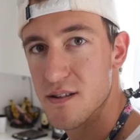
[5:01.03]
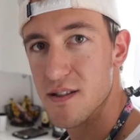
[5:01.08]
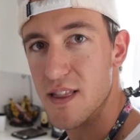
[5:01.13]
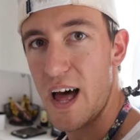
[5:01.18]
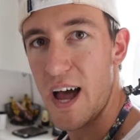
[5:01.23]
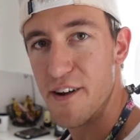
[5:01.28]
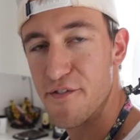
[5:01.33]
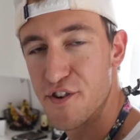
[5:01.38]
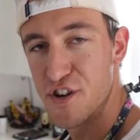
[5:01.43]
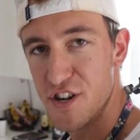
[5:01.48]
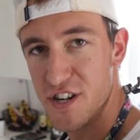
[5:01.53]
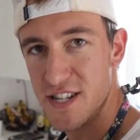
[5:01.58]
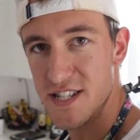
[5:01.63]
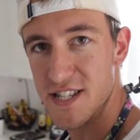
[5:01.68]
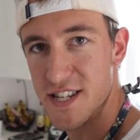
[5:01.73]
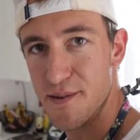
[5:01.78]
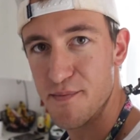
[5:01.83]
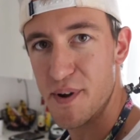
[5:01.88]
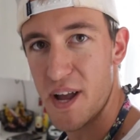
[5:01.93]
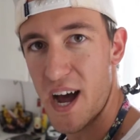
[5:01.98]
Live cooking
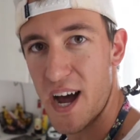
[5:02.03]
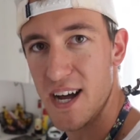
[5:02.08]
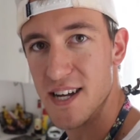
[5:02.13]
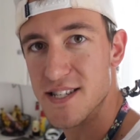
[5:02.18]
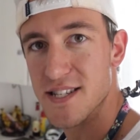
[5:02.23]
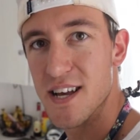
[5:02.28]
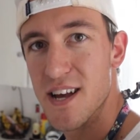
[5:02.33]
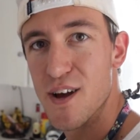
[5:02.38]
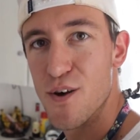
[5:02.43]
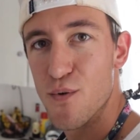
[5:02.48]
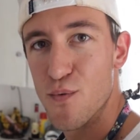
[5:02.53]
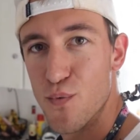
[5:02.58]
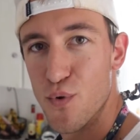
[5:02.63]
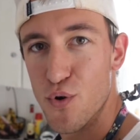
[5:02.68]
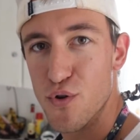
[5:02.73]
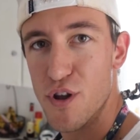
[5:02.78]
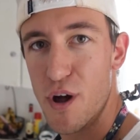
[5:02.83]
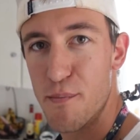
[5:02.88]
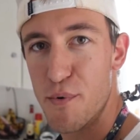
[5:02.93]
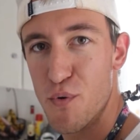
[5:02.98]
tip, guys.
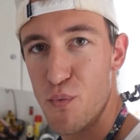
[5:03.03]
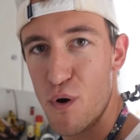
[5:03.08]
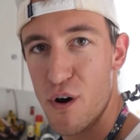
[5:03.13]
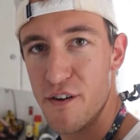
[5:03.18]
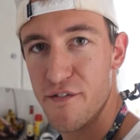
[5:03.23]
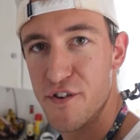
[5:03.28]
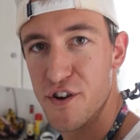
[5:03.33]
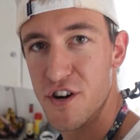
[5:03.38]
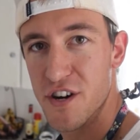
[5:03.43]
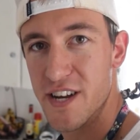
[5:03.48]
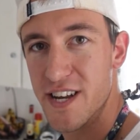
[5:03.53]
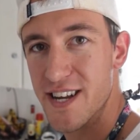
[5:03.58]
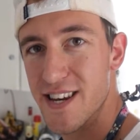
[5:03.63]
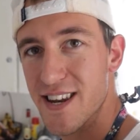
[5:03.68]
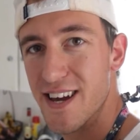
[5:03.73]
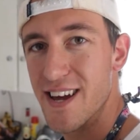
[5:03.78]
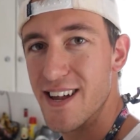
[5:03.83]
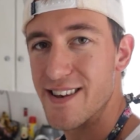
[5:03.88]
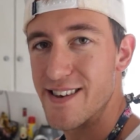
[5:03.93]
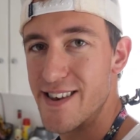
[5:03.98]
Rule number 1 of
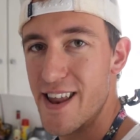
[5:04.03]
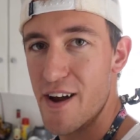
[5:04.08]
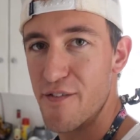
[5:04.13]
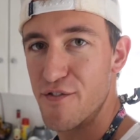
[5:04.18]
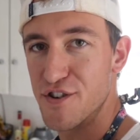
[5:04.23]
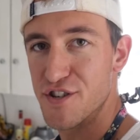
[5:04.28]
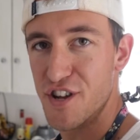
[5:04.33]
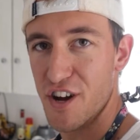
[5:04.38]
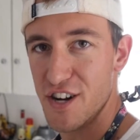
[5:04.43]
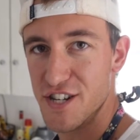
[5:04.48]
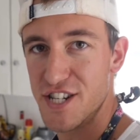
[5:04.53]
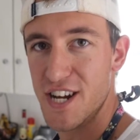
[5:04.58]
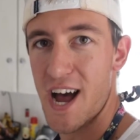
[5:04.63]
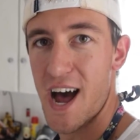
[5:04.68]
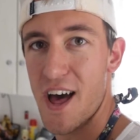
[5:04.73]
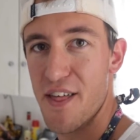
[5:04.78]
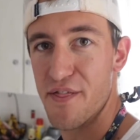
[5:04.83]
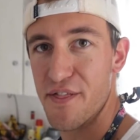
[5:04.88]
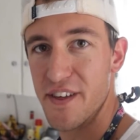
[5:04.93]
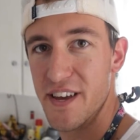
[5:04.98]
cooking, never touch
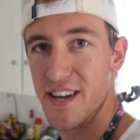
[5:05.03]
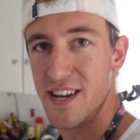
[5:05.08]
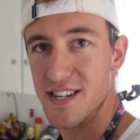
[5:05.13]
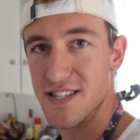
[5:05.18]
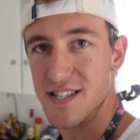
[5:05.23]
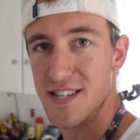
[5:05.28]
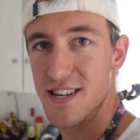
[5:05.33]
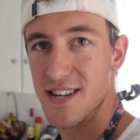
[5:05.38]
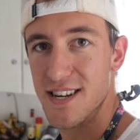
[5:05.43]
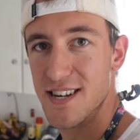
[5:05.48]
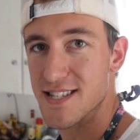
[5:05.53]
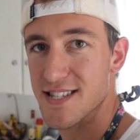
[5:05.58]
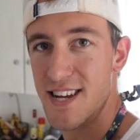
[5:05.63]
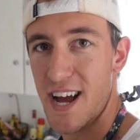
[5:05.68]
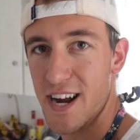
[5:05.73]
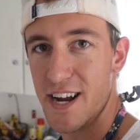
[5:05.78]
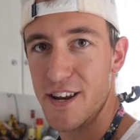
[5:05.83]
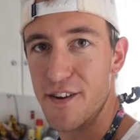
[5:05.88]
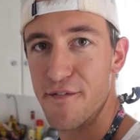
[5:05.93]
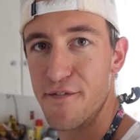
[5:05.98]
hot things. It's
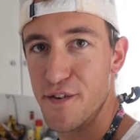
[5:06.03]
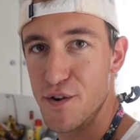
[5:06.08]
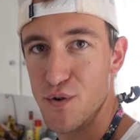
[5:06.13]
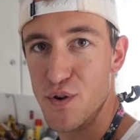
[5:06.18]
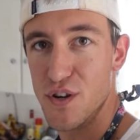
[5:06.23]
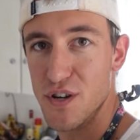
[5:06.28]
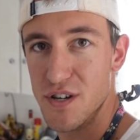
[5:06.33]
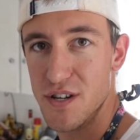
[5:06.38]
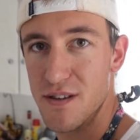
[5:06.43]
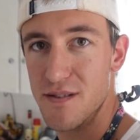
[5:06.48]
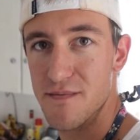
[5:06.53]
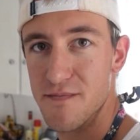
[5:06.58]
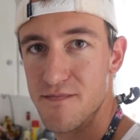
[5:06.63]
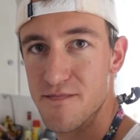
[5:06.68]
not going to feel good.